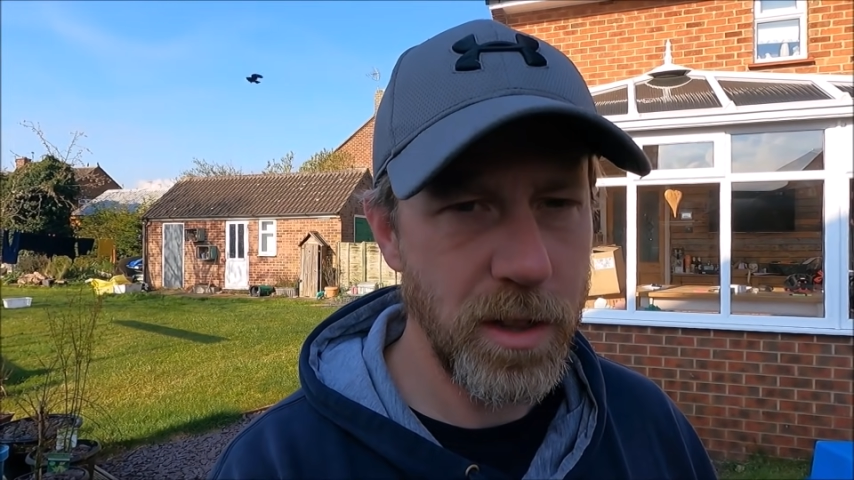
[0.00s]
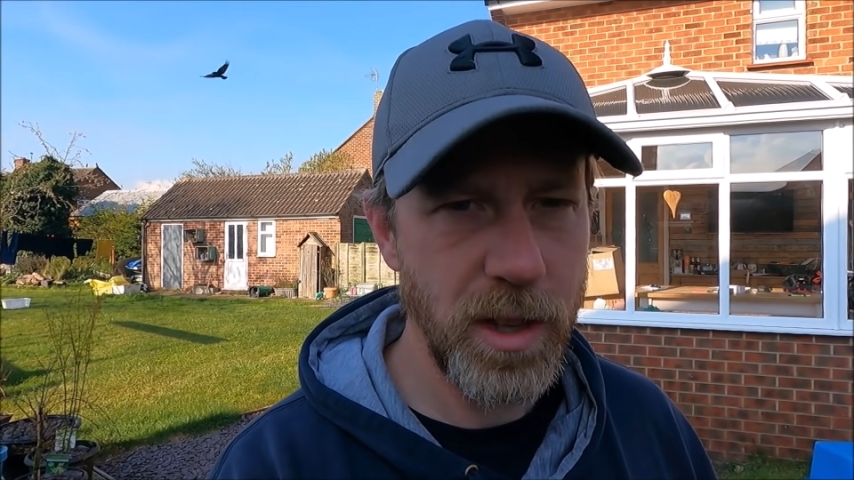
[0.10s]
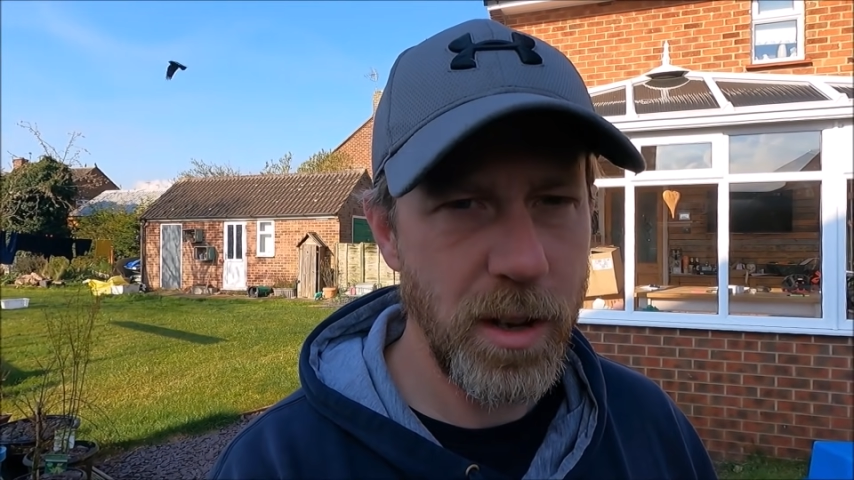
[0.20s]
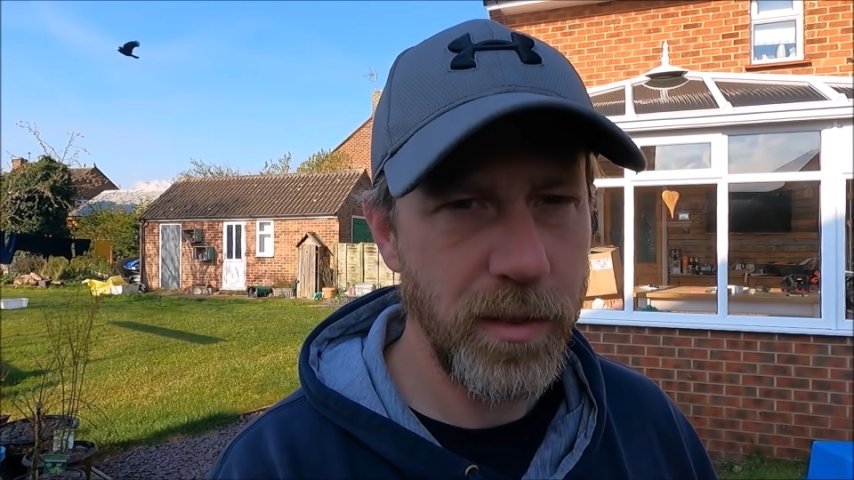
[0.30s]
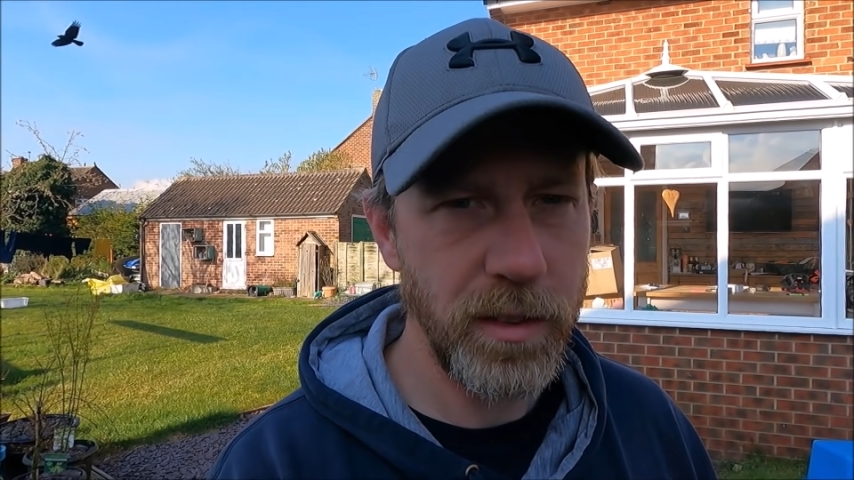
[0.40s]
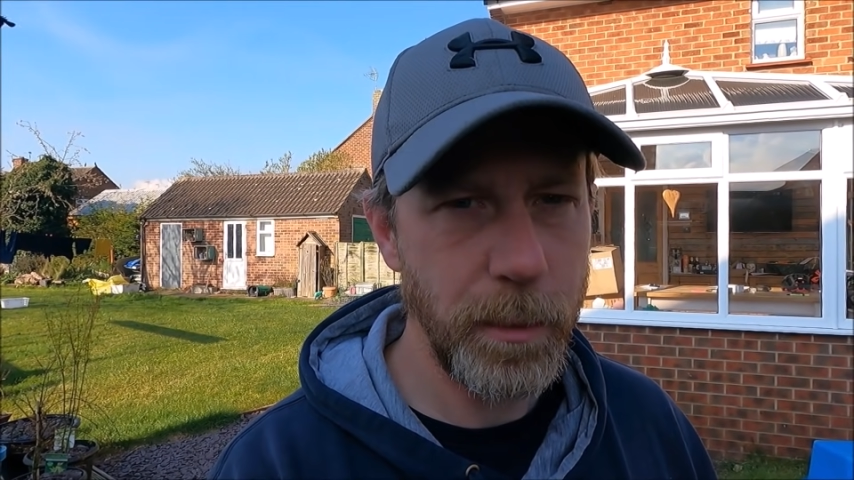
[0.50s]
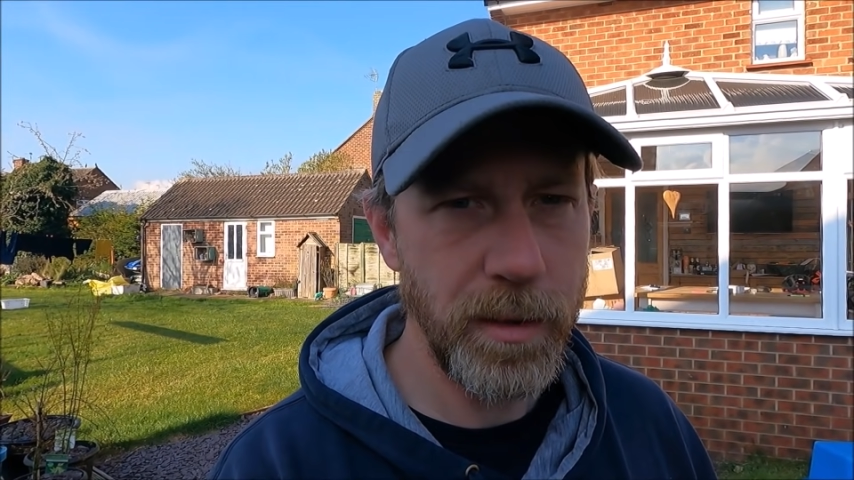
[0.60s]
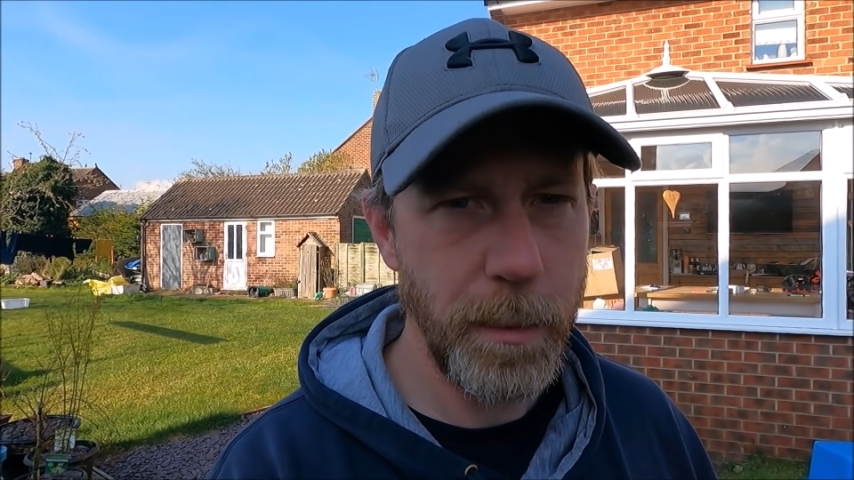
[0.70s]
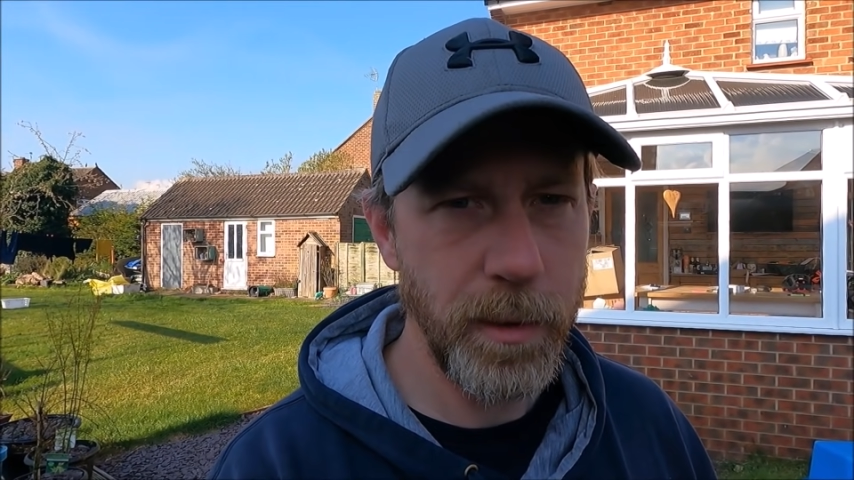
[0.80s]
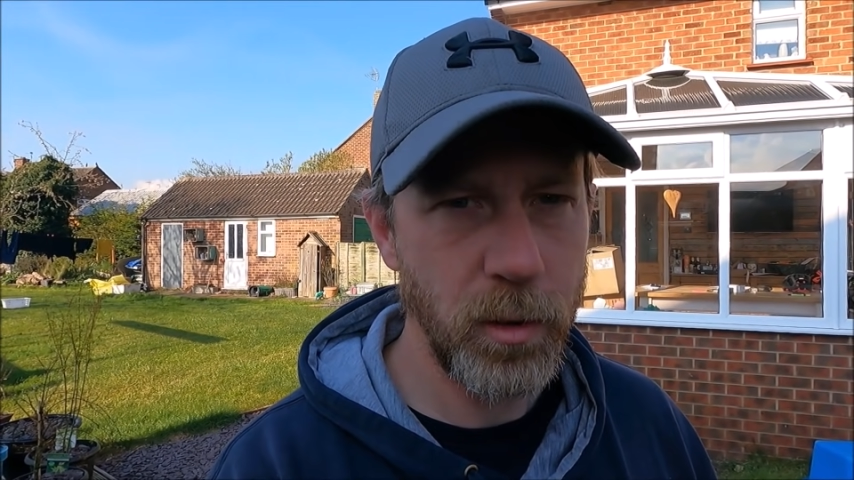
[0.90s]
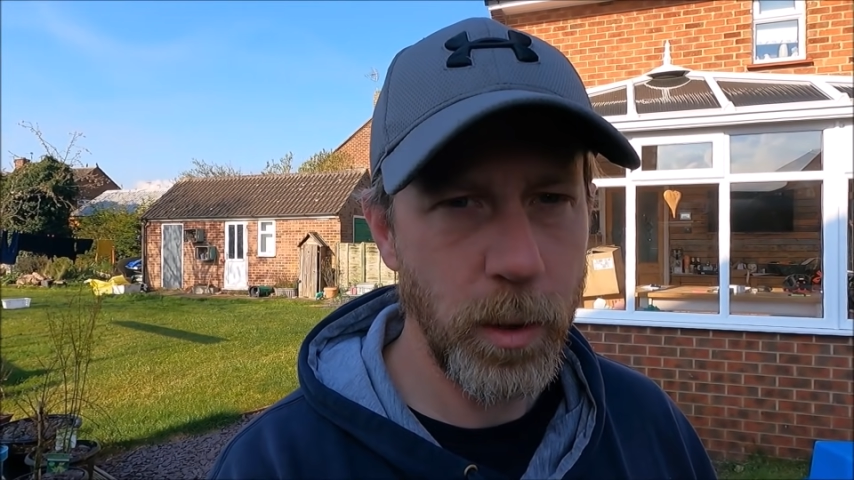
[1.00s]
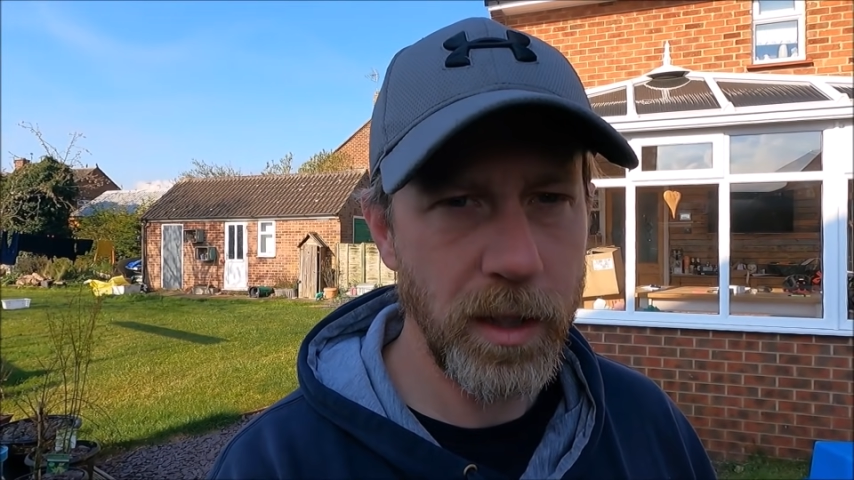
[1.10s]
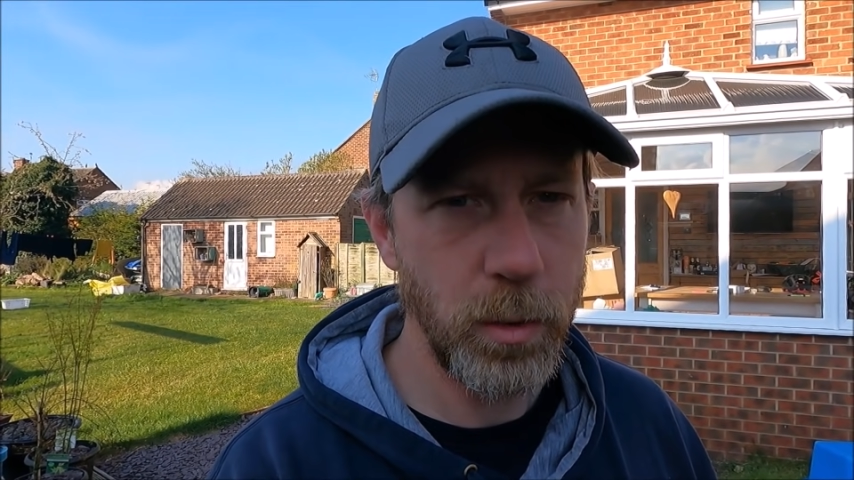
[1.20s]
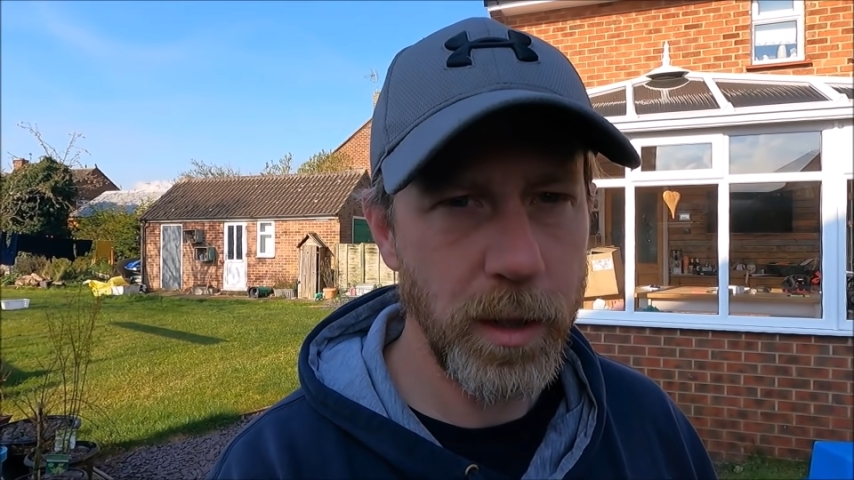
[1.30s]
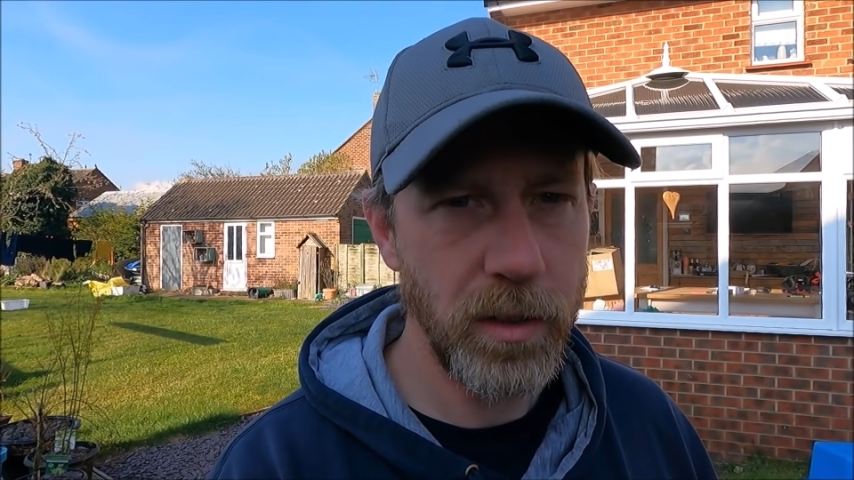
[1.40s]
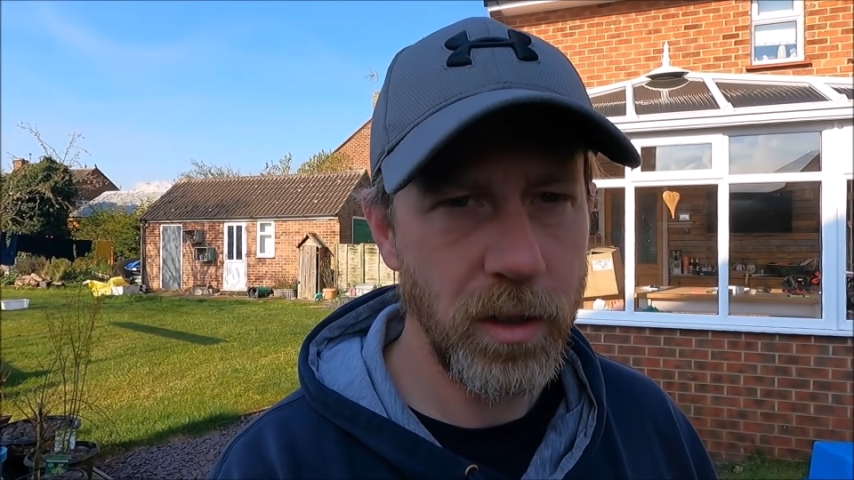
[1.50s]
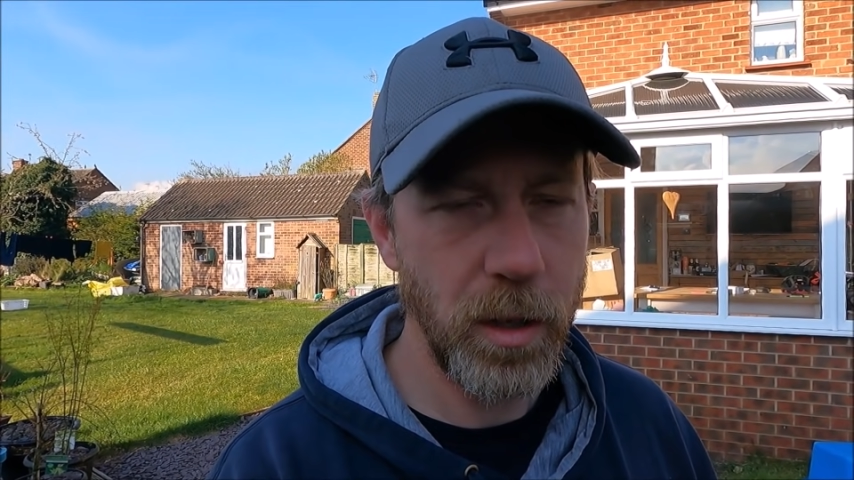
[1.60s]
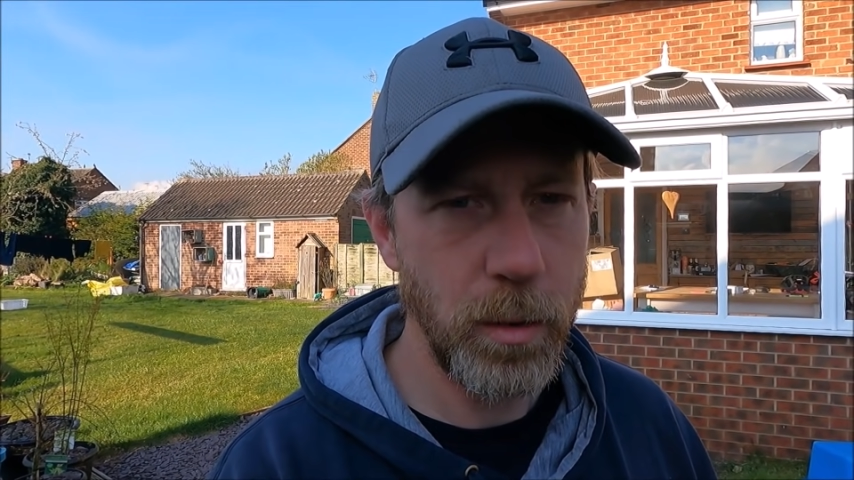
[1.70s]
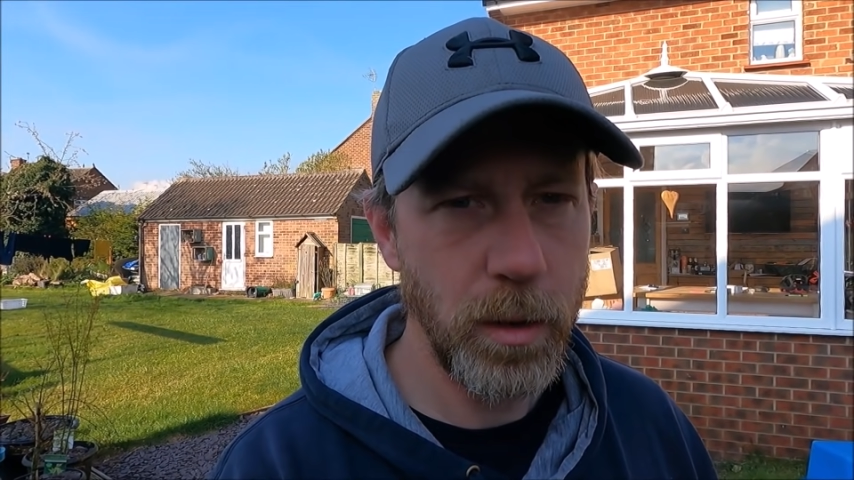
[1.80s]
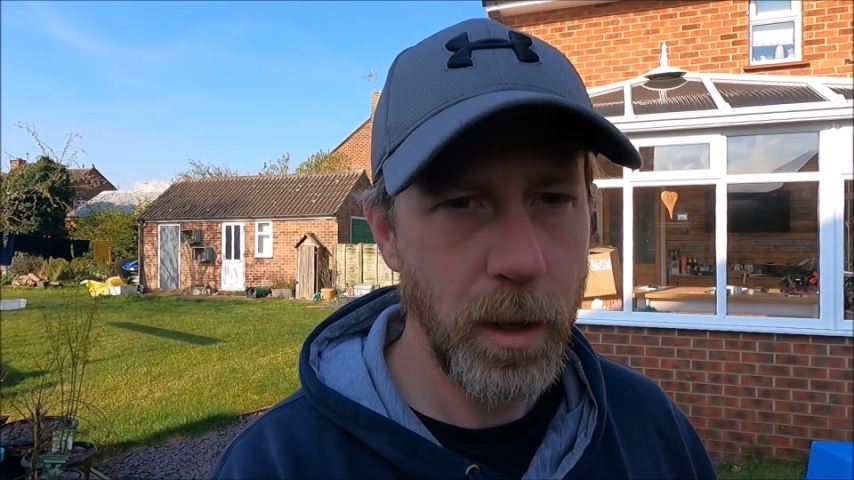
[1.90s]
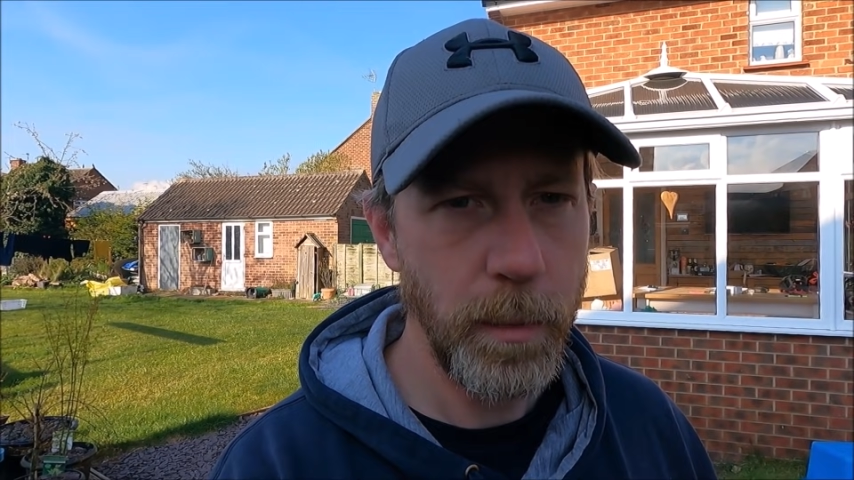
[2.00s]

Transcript: 30th of September 2022,